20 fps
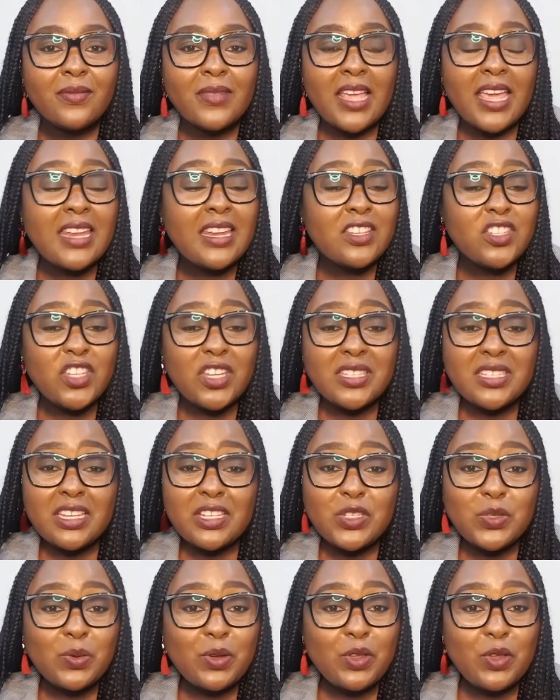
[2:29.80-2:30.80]
And adjusting
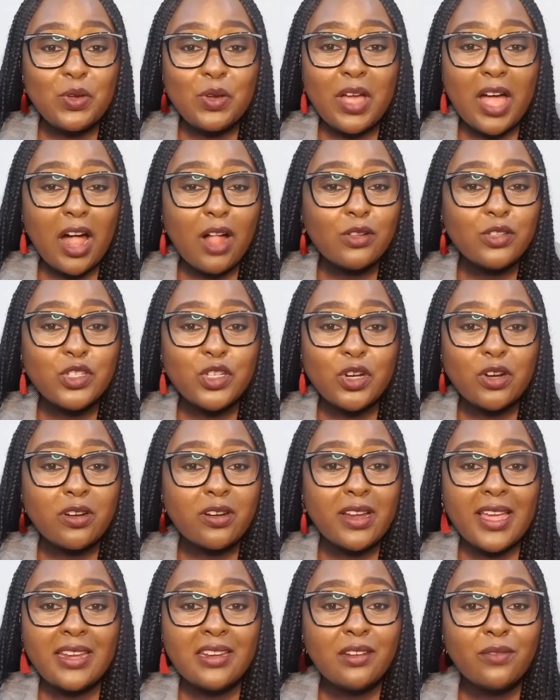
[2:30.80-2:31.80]
to a new culture
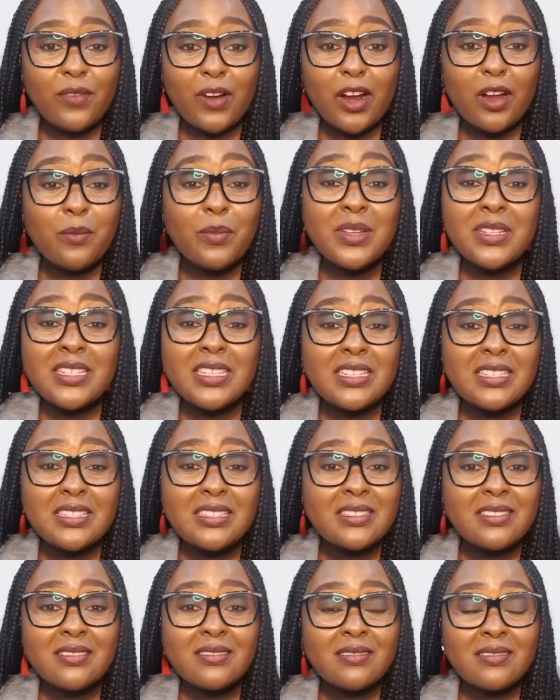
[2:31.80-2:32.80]
and environment
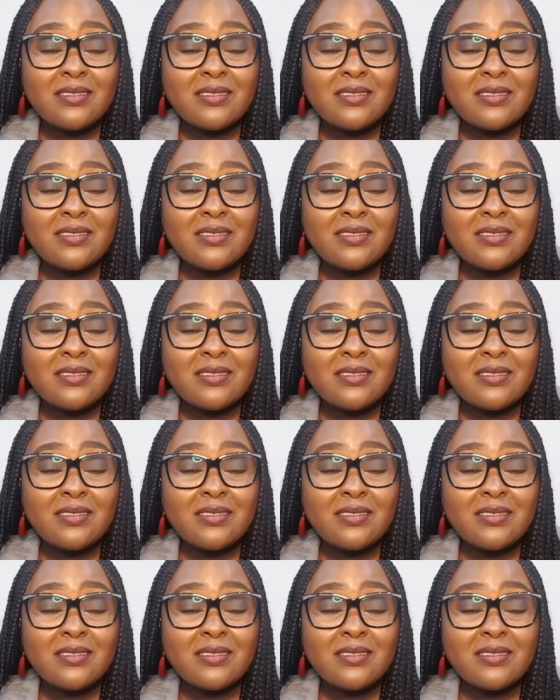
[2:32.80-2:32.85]
is